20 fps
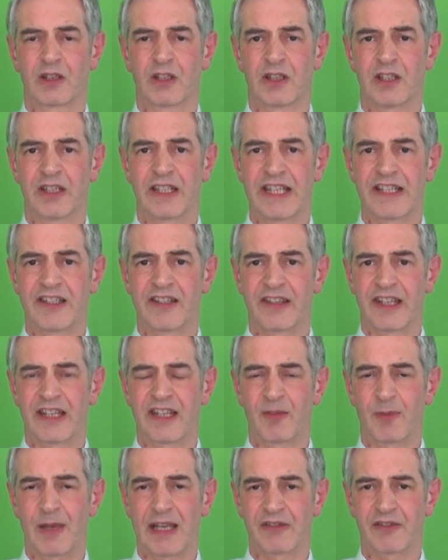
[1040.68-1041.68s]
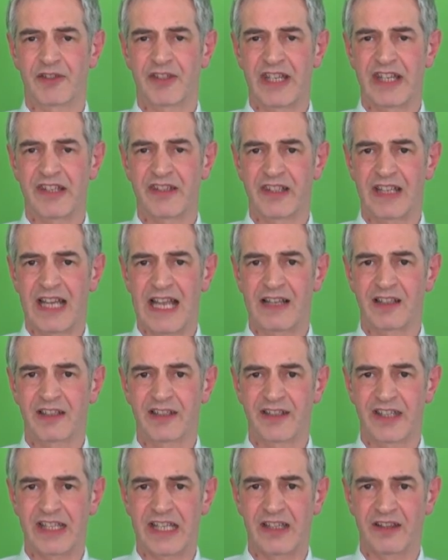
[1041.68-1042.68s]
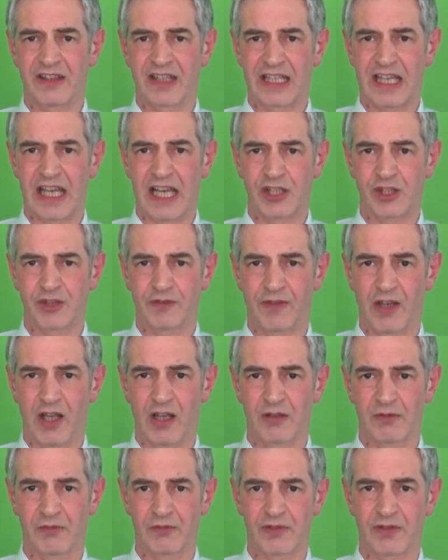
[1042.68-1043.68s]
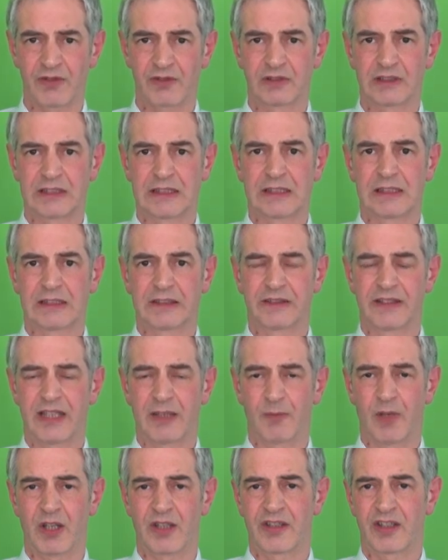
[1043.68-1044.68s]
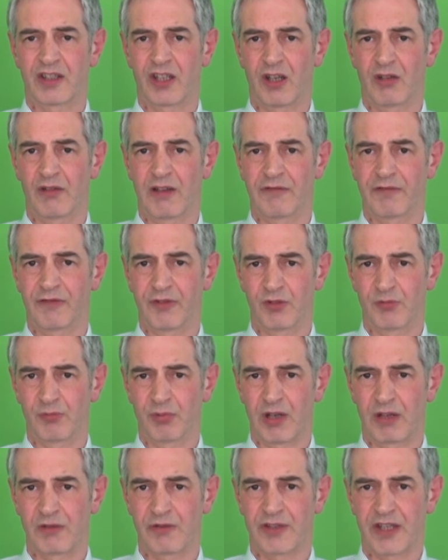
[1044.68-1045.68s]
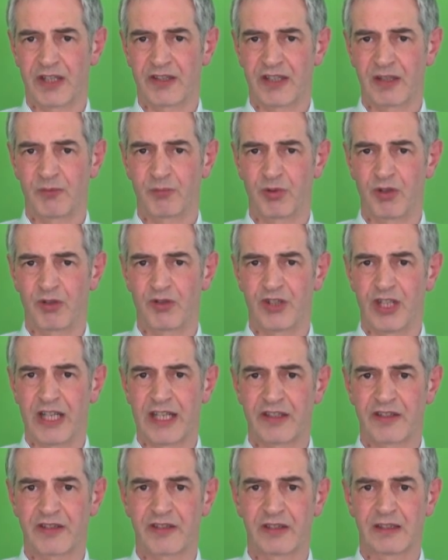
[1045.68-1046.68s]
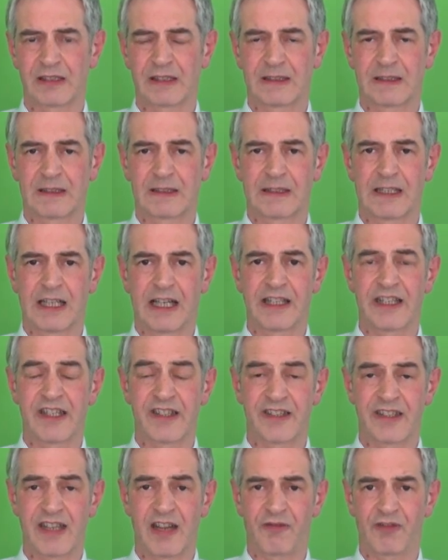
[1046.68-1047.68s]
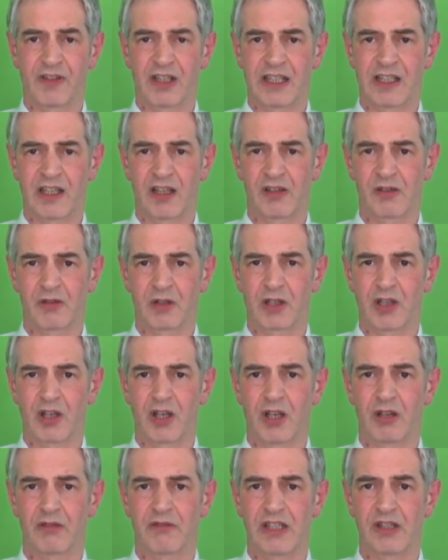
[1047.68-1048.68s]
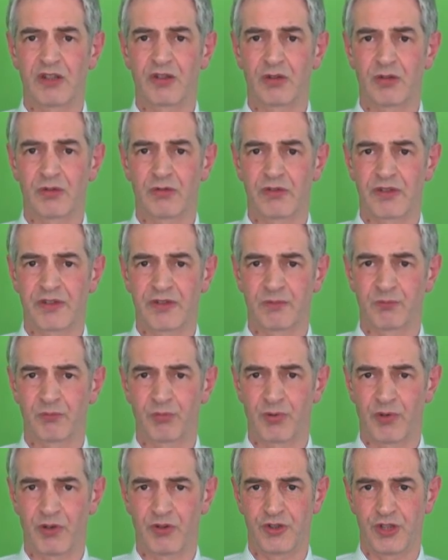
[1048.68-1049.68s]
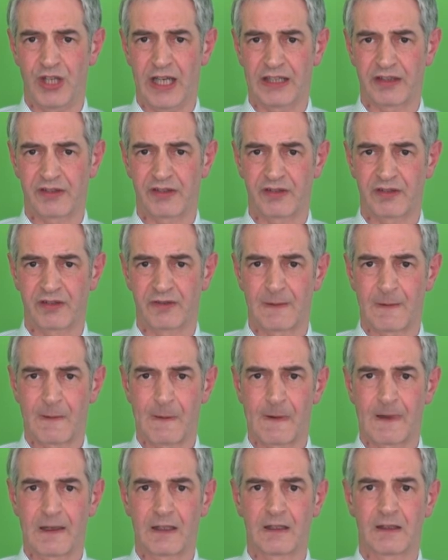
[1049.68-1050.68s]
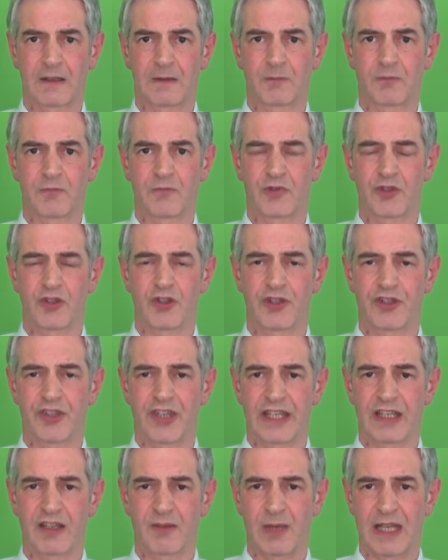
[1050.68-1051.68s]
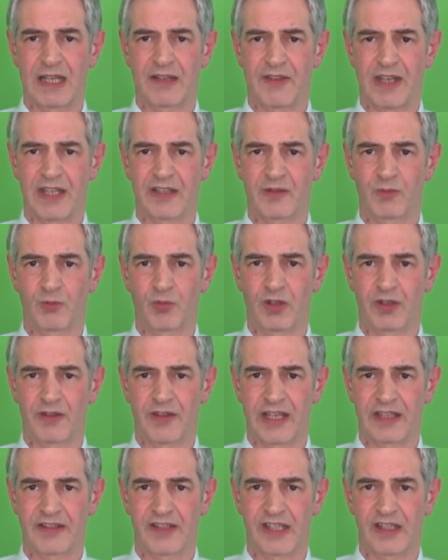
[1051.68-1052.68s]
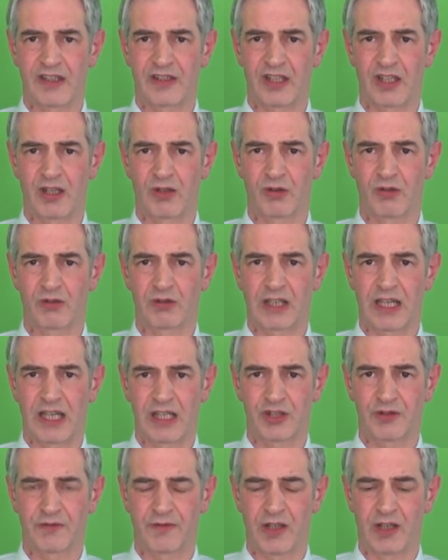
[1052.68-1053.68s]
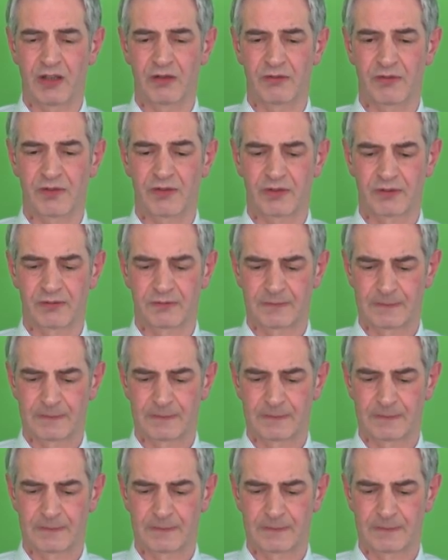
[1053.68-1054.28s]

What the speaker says: You need to think about seasonality in the cash flows. That might occur in food processing projects, and it's definitely going to occur in tourism projects. So just think about that and work that into your cash flows.